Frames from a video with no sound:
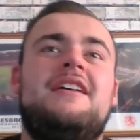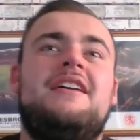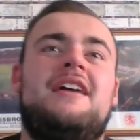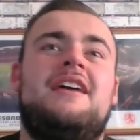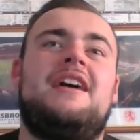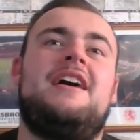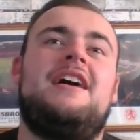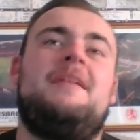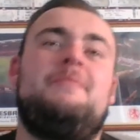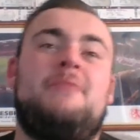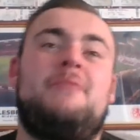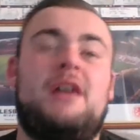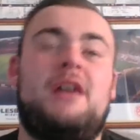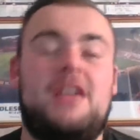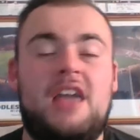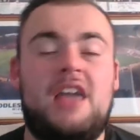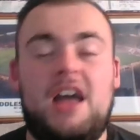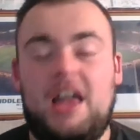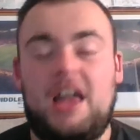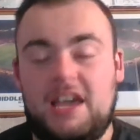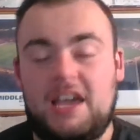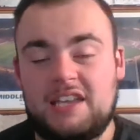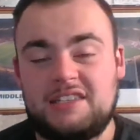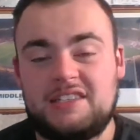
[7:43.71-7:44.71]
But
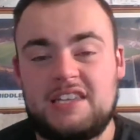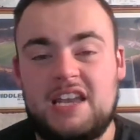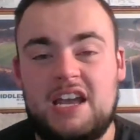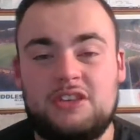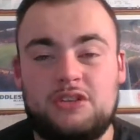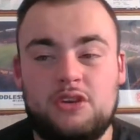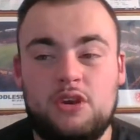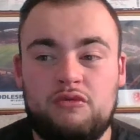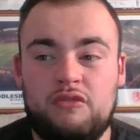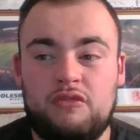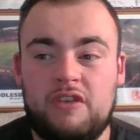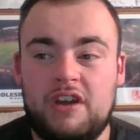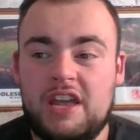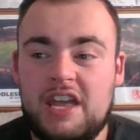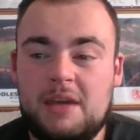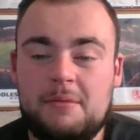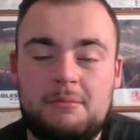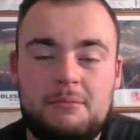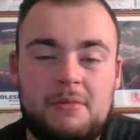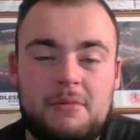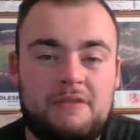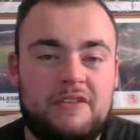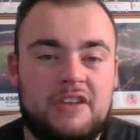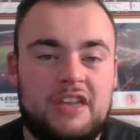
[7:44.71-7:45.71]
yeah, like I say, I do rate
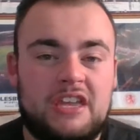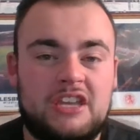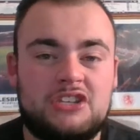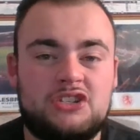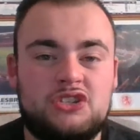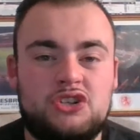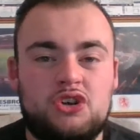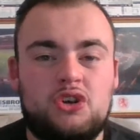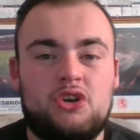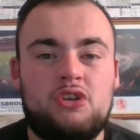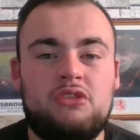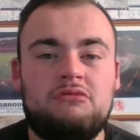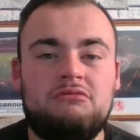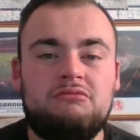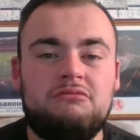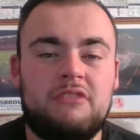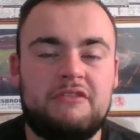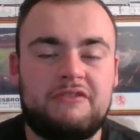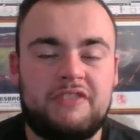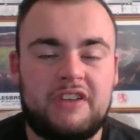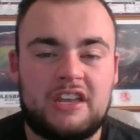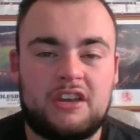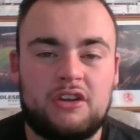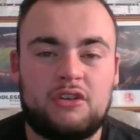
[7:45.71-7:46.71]
him. I think he's young. I
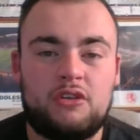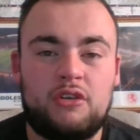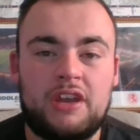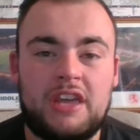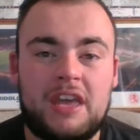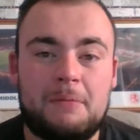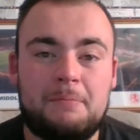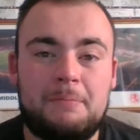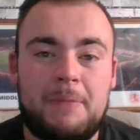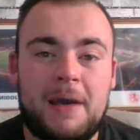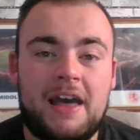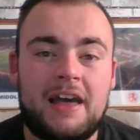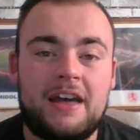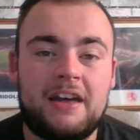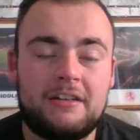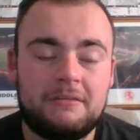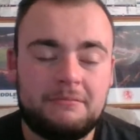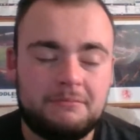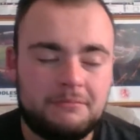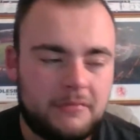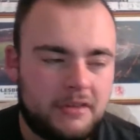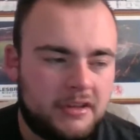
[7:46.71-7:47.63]
think he can only get better.